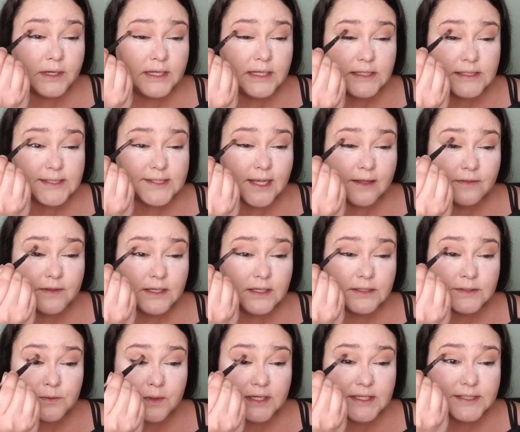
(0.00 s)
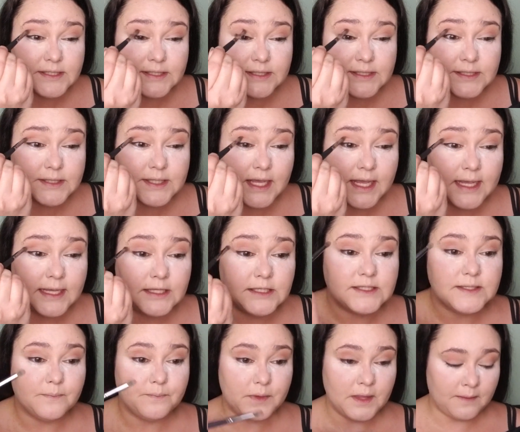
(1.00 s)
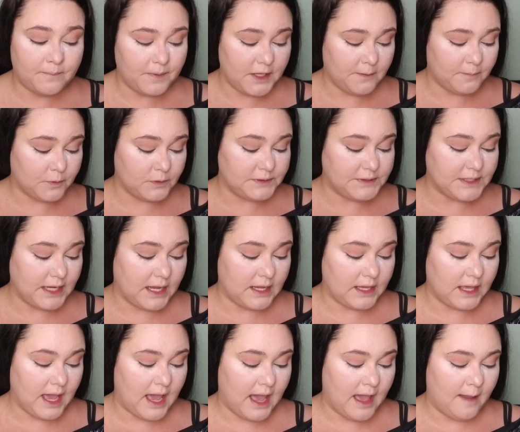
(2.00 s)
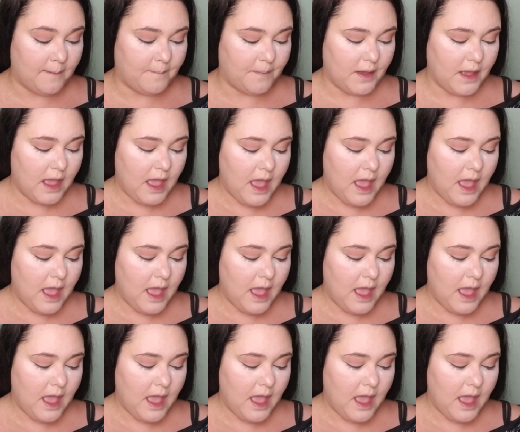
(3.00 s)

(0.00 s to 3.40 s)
said these racist things that people dug up.